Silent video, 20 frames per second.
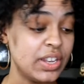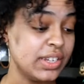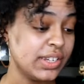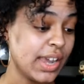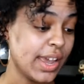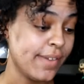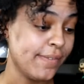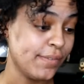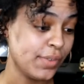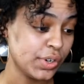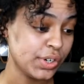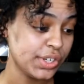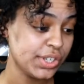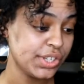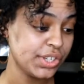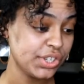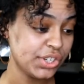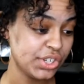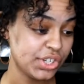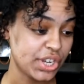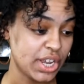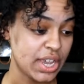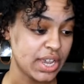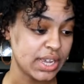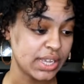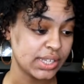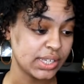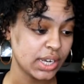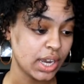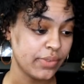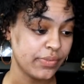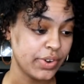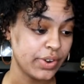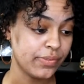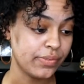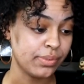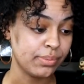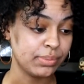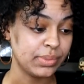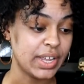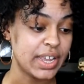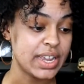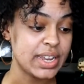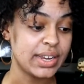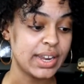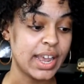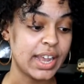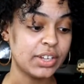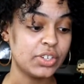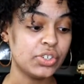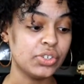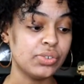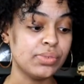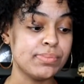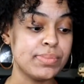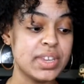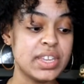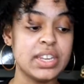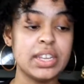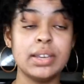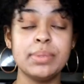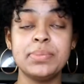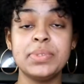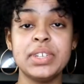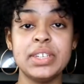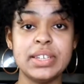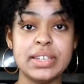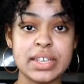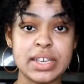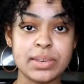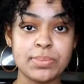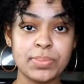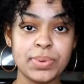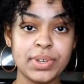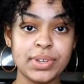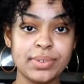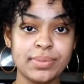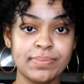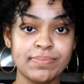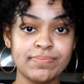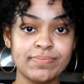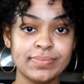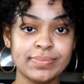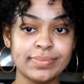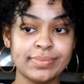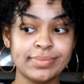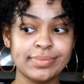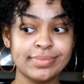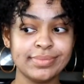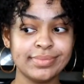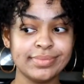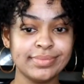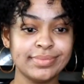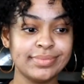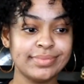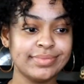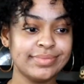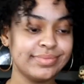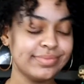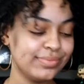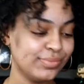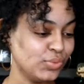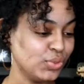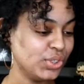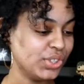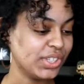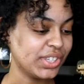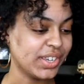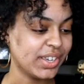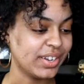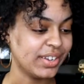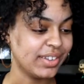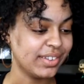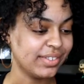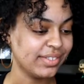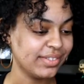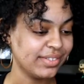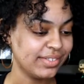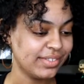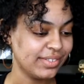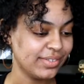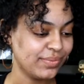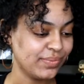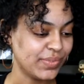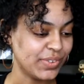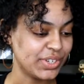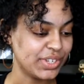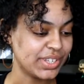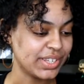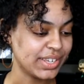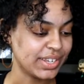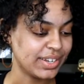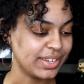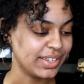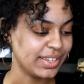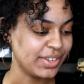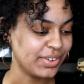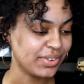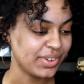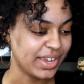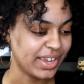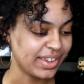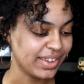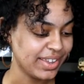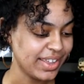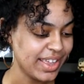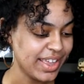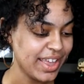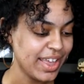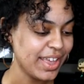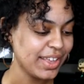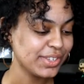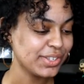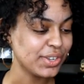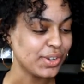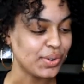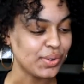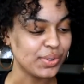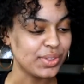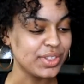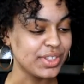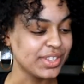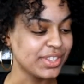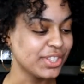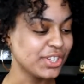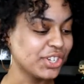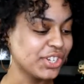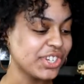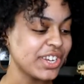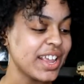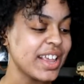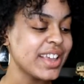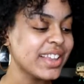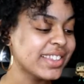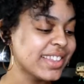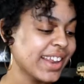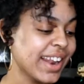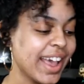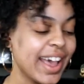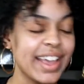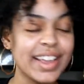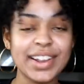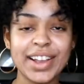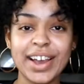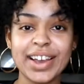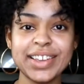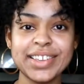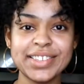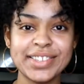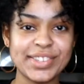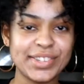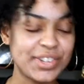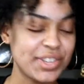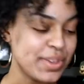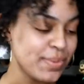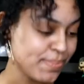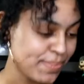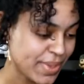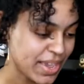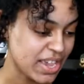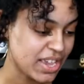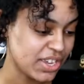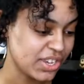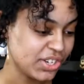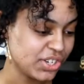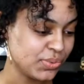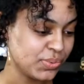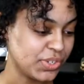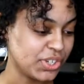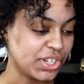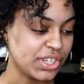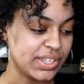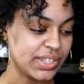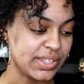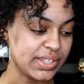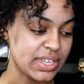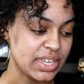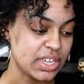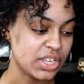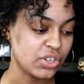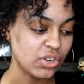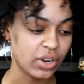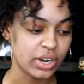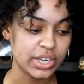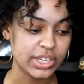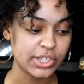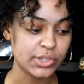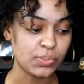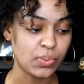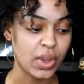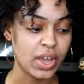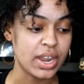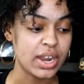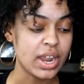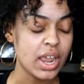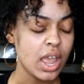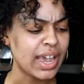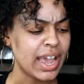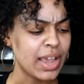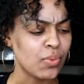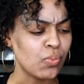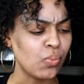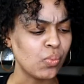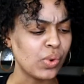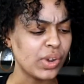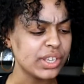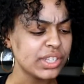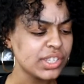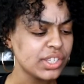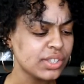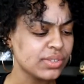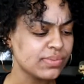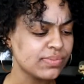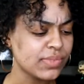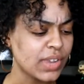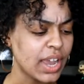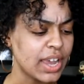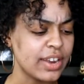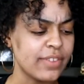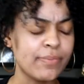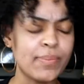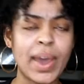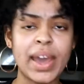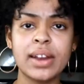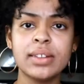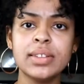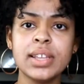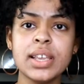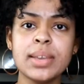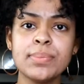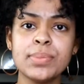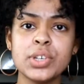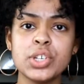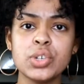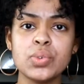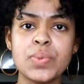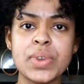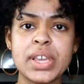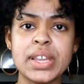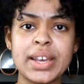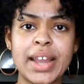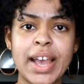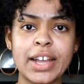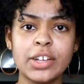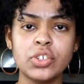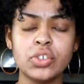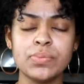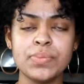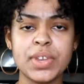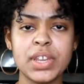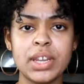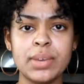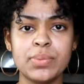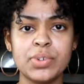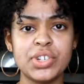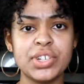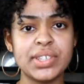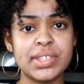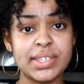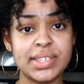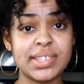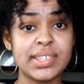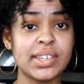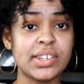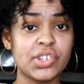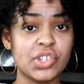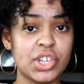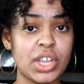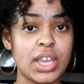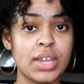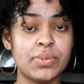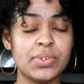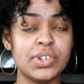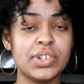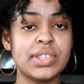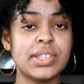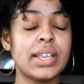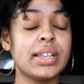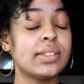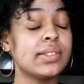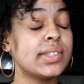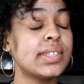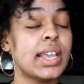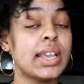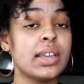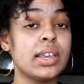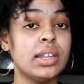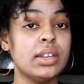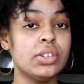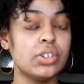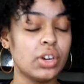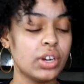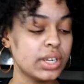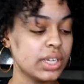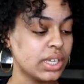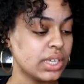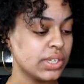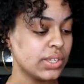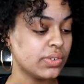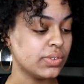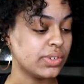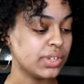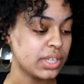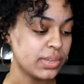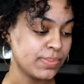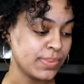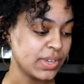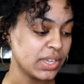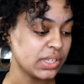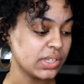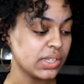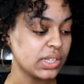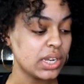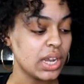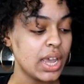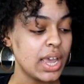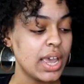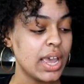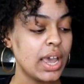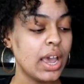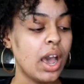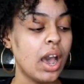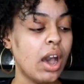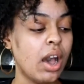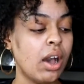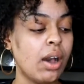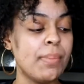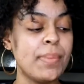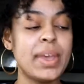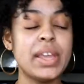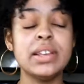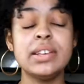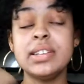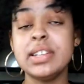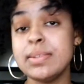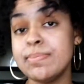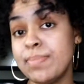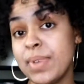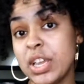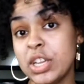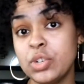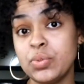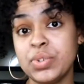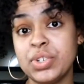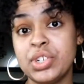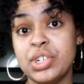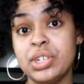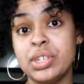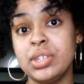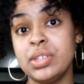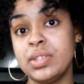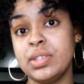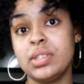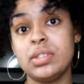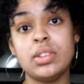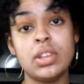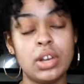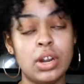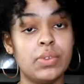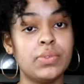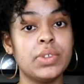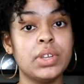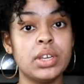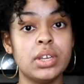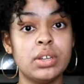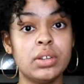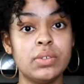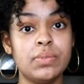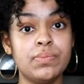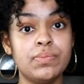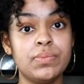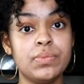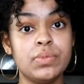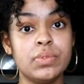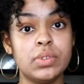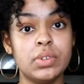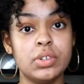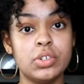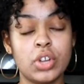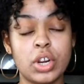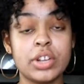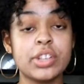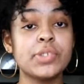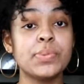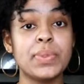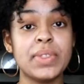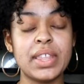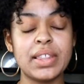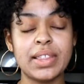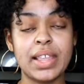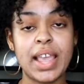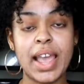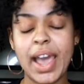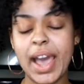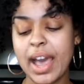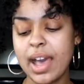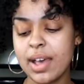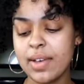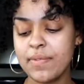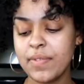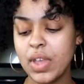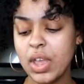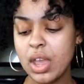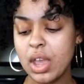diverse shades covering from light, natural, medium to deep. We're just gonna, okay. So the shade that I got is Deep Beige, which is the darkest one. I was kind of battling between Natural Medium, which is the 6th shade, which is like the second darkest or deepest, and Deep Beige, which is, the darkest one that they have,